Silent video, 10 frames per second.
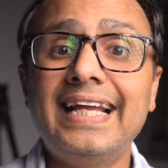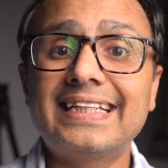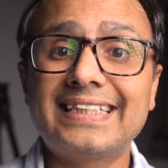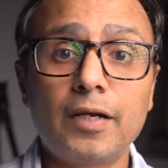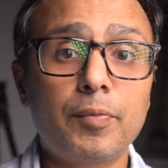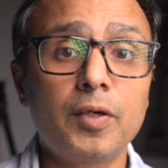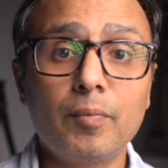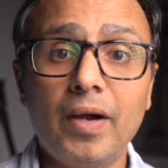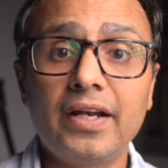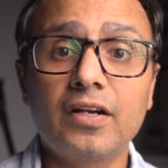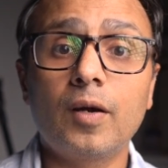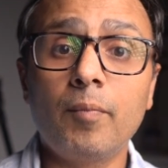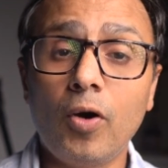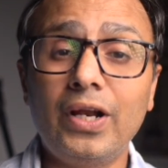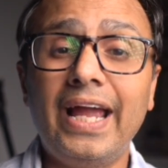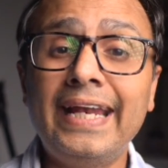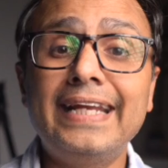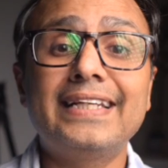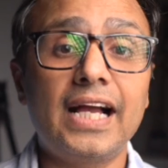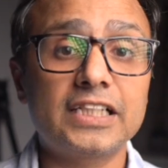set up a reminder about
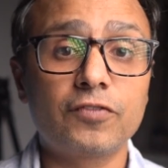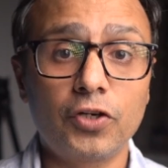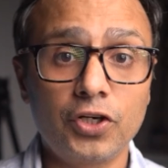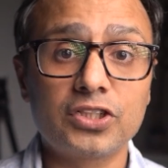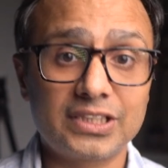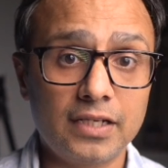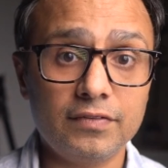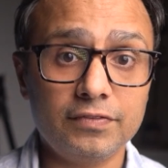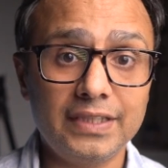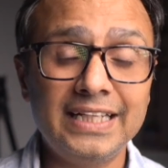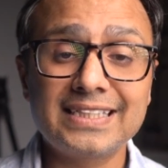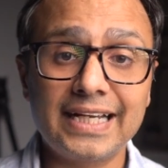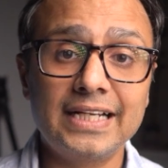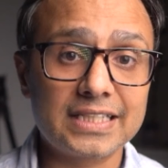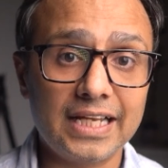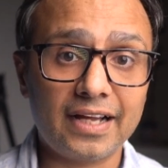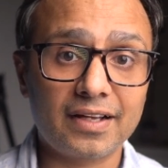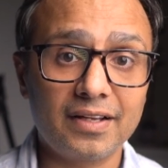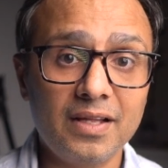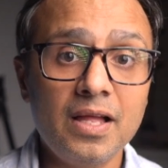any task for yourself inside Slack.